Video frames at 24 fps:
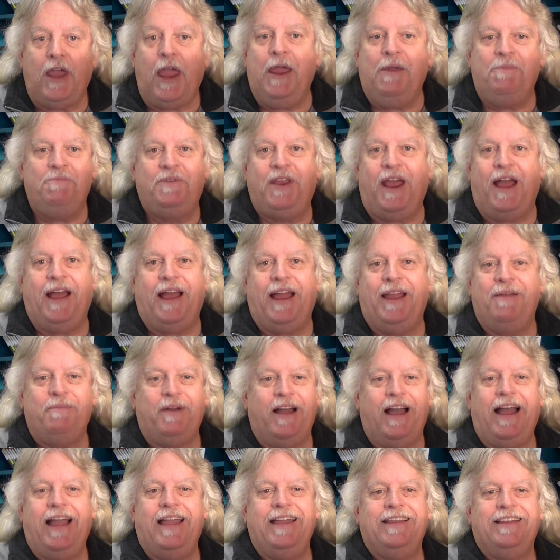same time,
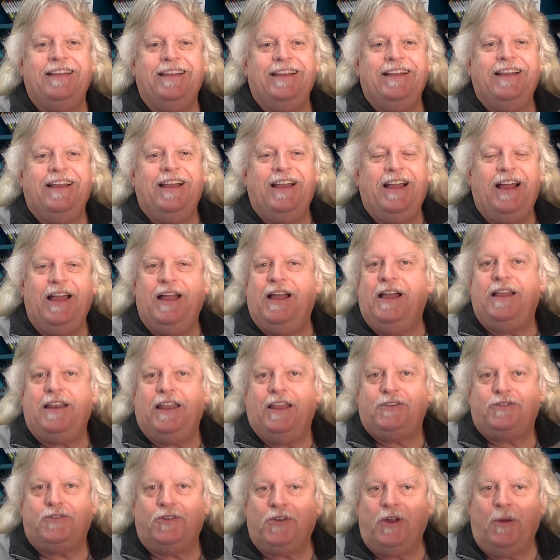I, uh,
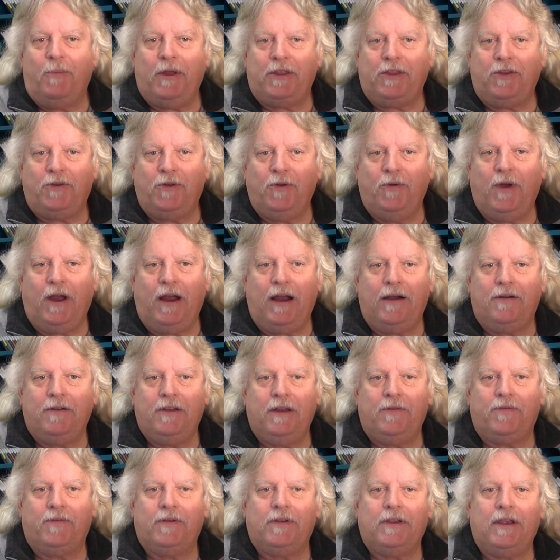unless they're talking about the two-hour
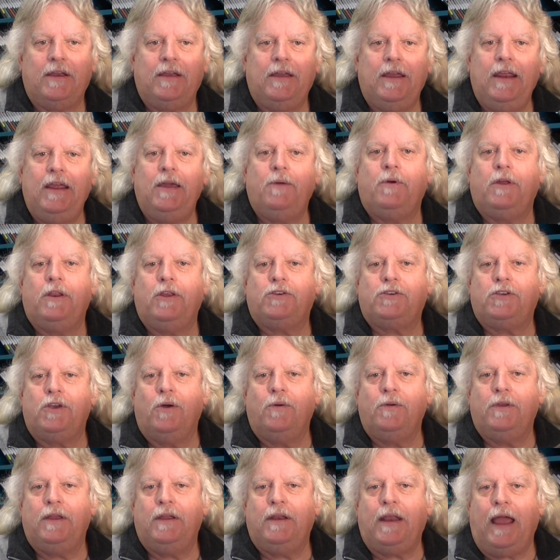difference. Like, anyway, the
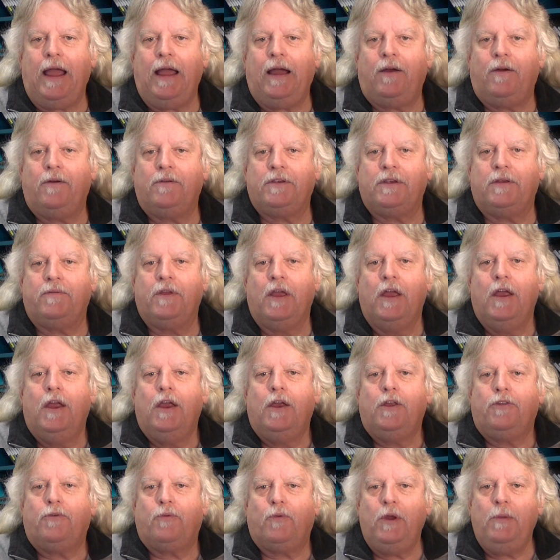show did hours of
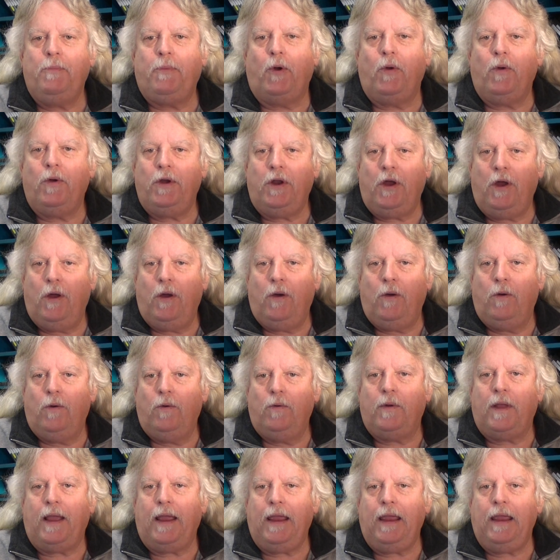
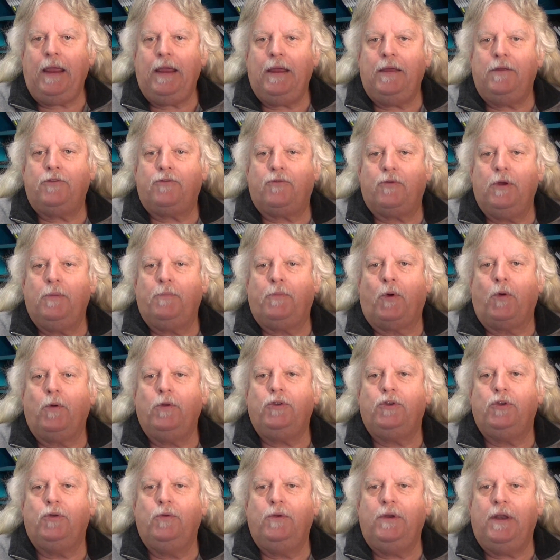3.0 and
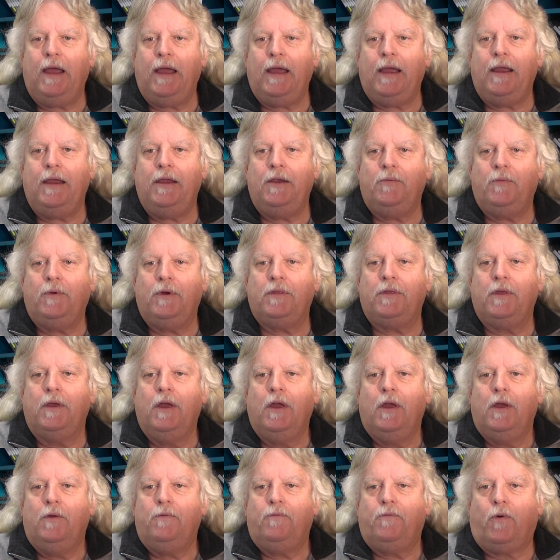3.29 with
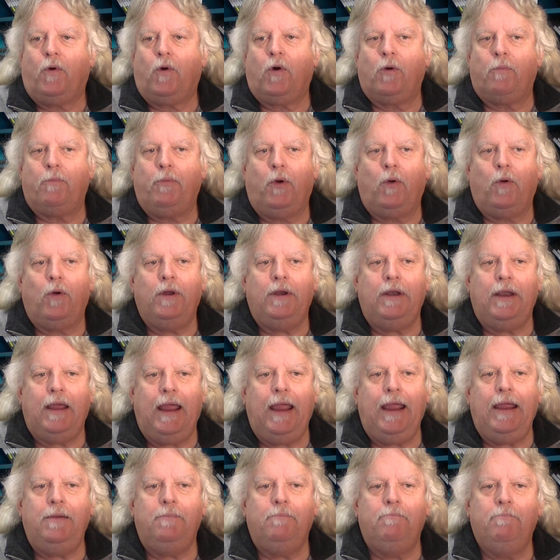
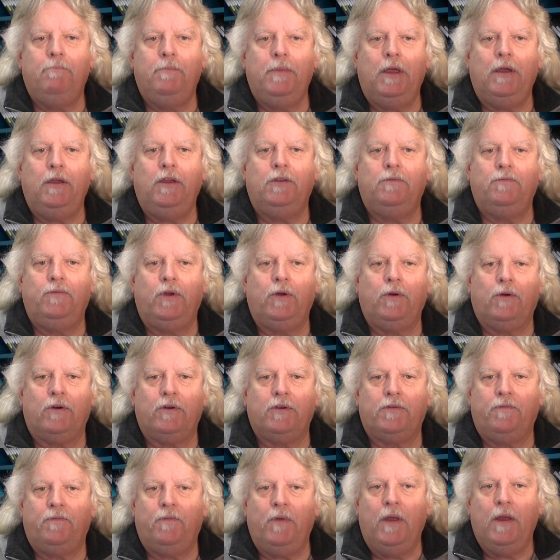4.8 million
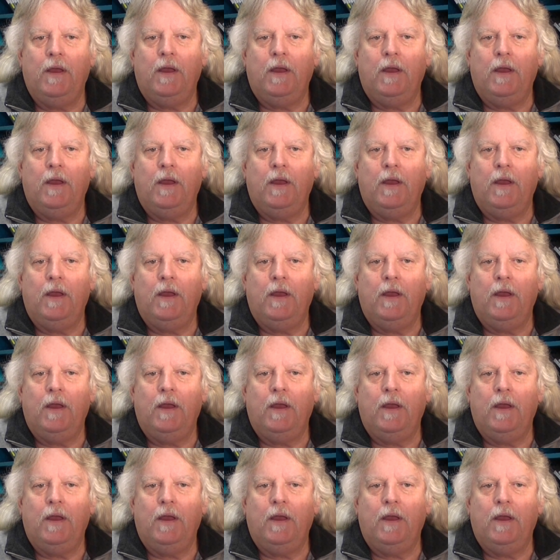viewers